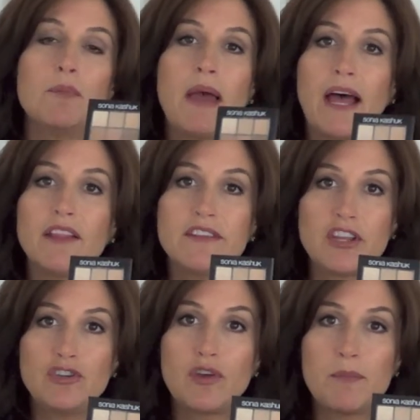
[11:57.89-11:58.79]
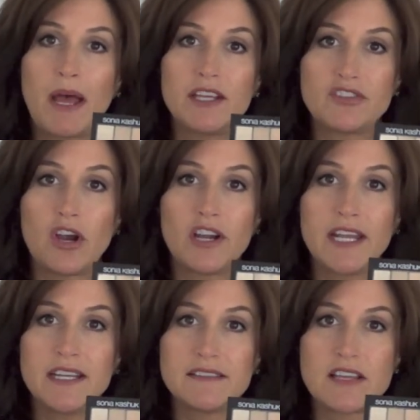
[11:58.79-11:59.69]
palette that you can buy at
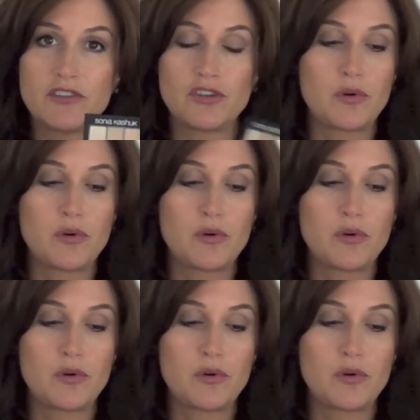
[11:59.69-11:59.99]
Target. It's under